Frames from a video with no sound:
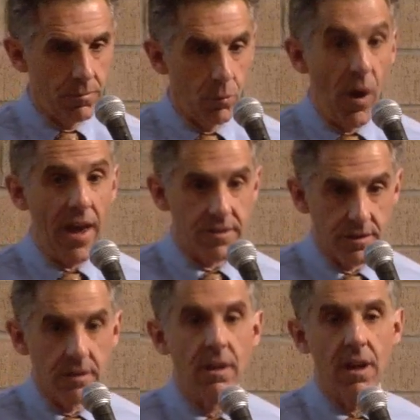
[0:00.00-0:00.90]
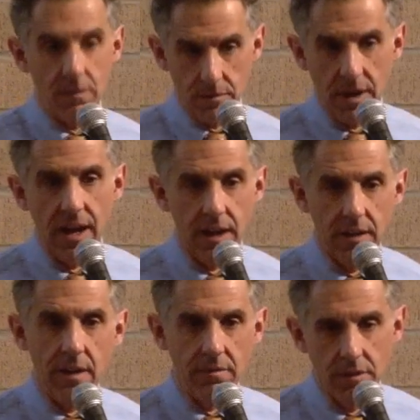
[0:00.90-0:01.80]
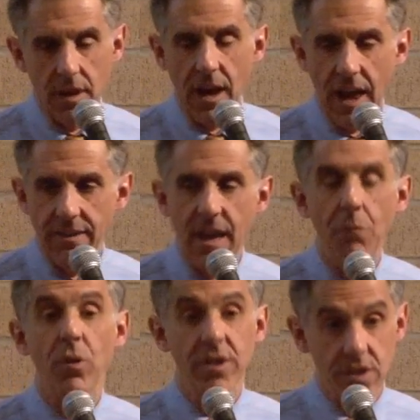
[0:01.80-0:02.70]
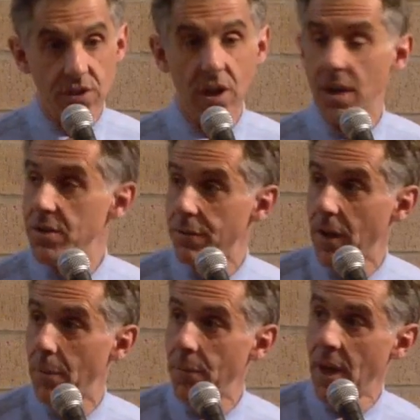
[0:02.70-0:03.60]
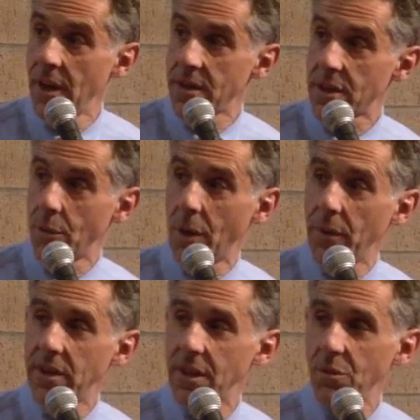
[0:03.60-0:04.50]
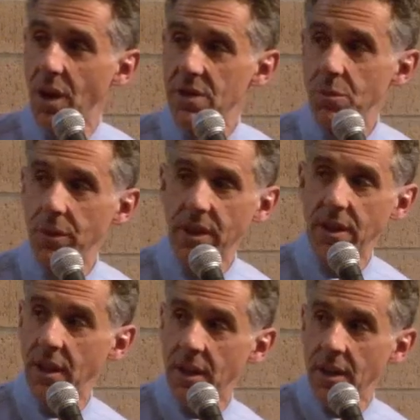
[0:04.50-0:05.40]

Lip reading: went and then were discharged from. So what we did was we